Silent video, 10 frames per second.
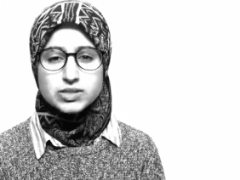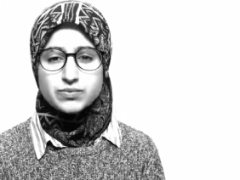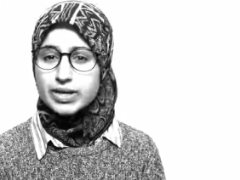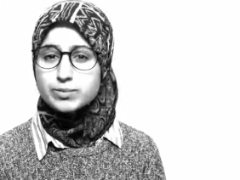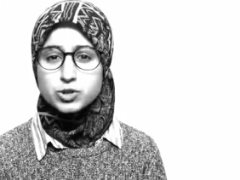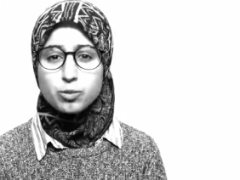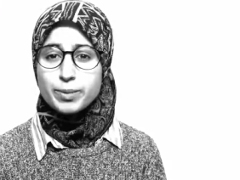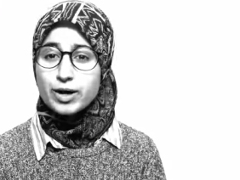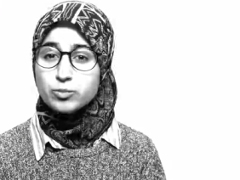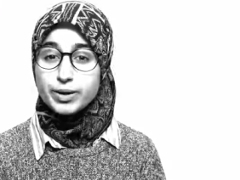because flames are
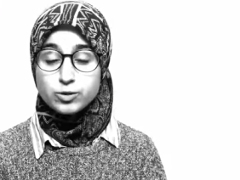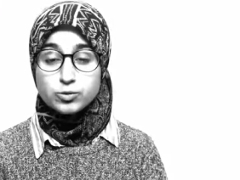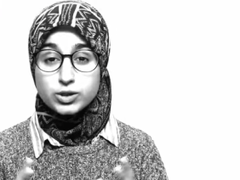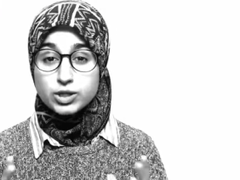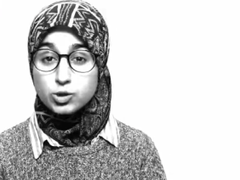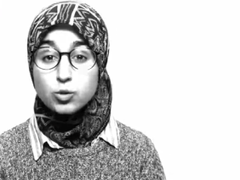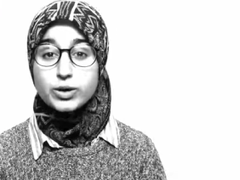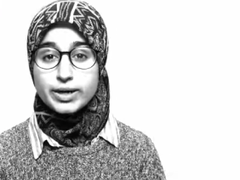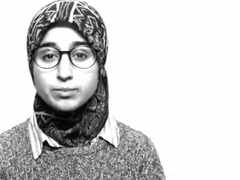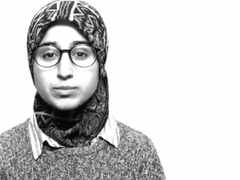not bound by only
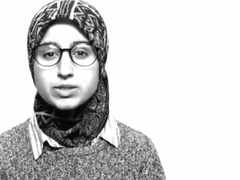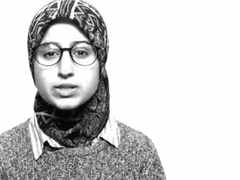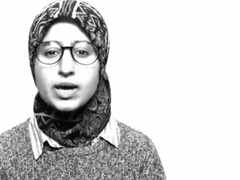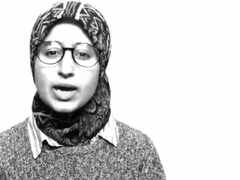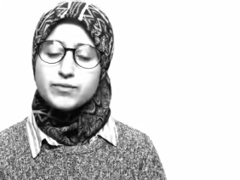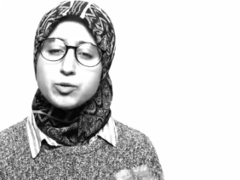your aims.